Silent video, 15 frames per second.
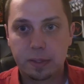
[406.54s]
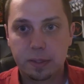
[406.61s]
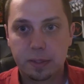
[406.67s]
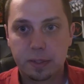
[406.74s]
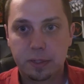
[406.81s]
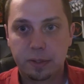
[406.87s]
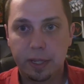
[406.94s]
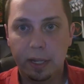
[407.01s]

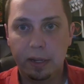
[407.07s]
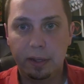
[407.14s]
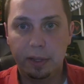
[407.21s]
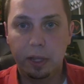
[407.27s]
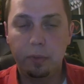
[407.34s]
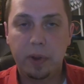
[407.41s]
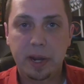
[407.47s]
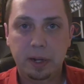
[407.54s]
So
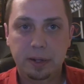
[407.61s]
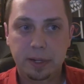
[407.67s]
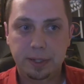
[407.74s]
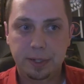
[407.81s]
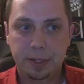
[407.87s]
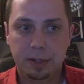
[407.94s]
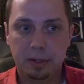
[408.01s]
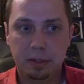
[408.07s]
they waited
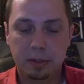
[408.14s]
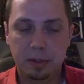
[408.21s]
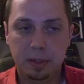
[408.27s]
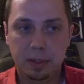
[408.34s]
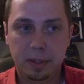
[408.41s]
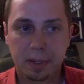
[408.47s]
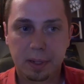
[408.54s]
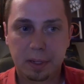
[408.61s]
until
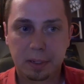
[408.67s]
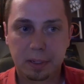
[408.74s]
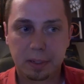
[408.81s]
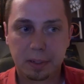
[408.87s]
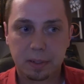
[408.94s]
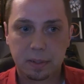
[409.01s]
I